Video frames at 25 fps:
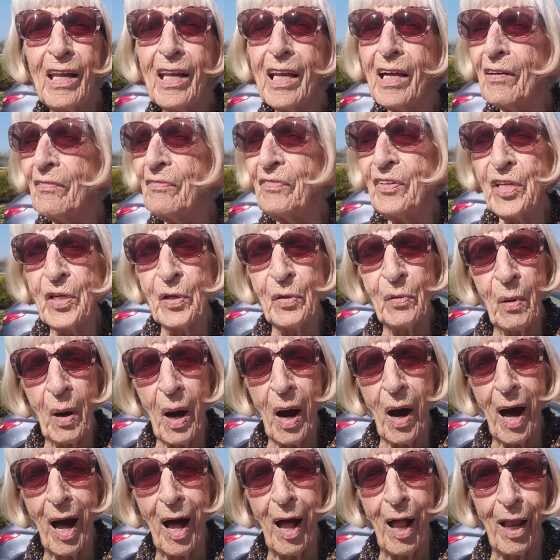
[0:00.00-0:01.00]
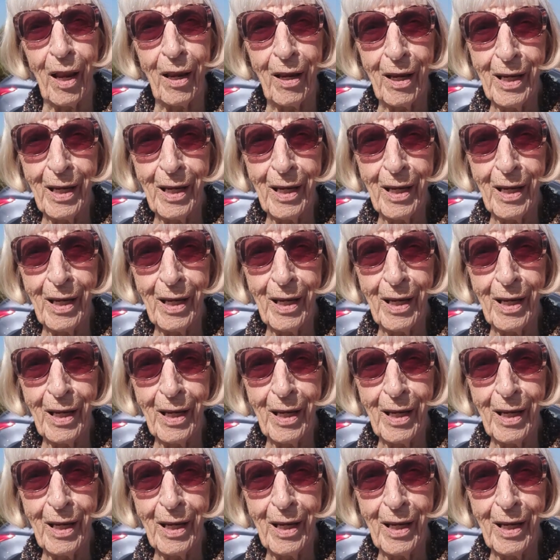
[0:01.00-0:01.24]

Love you all.